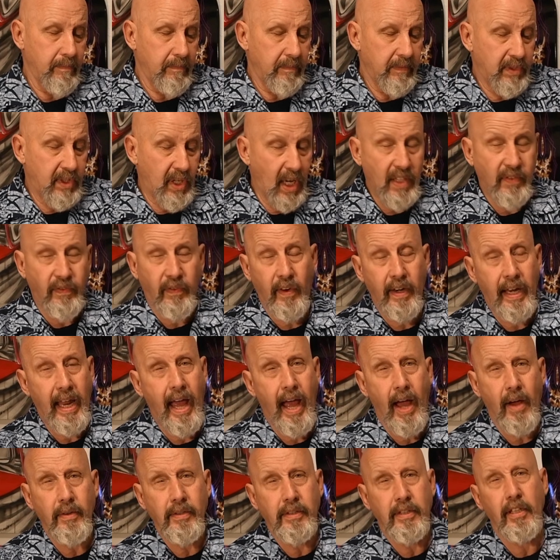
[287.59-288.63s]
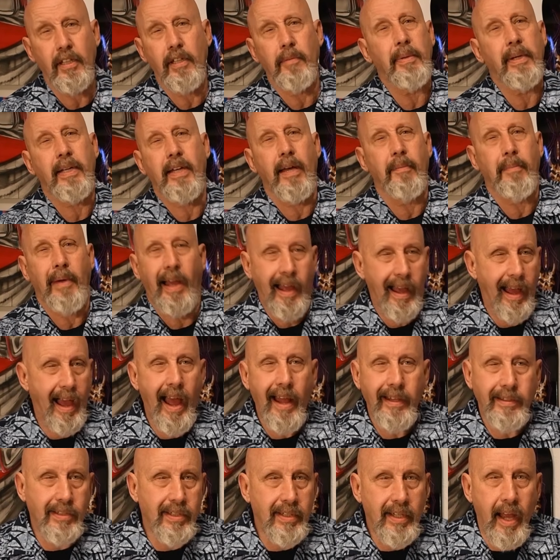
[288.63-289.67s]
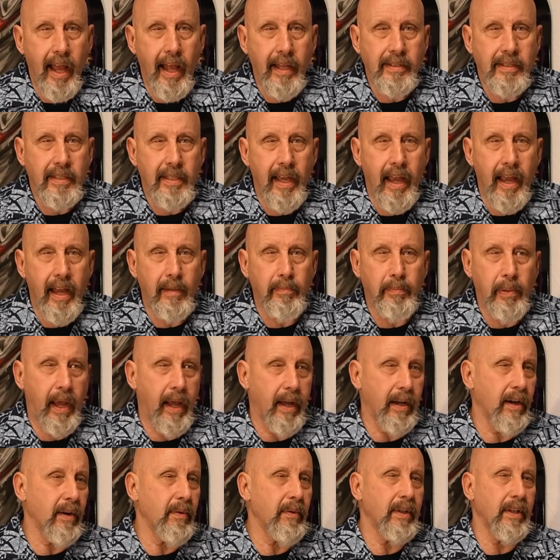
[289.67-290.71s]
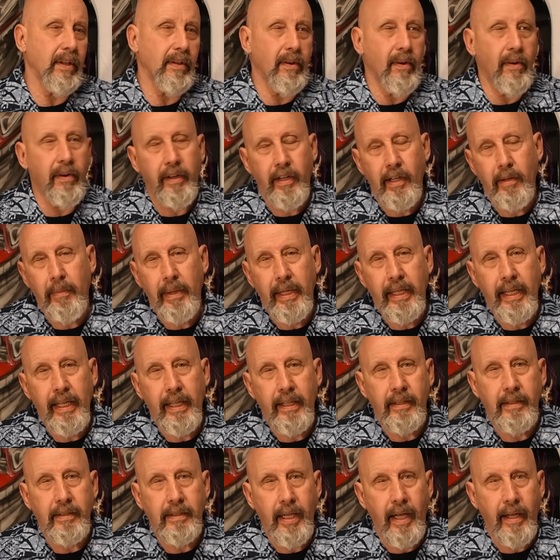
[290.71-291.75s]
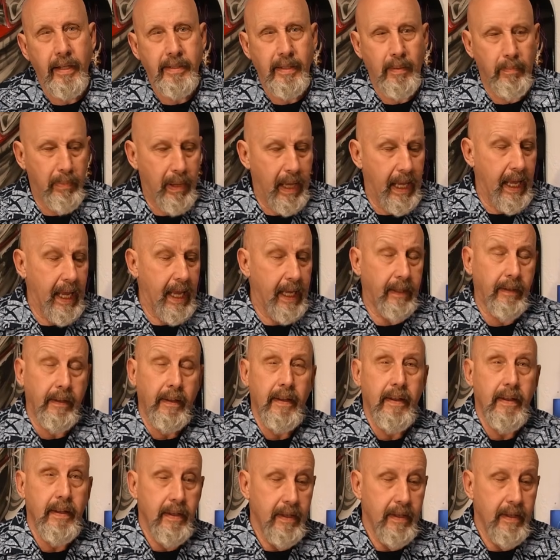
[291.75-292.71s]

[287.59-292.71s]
Just for now, until you become a hot shot sign painter, when you know you're going to be needing tons of paint,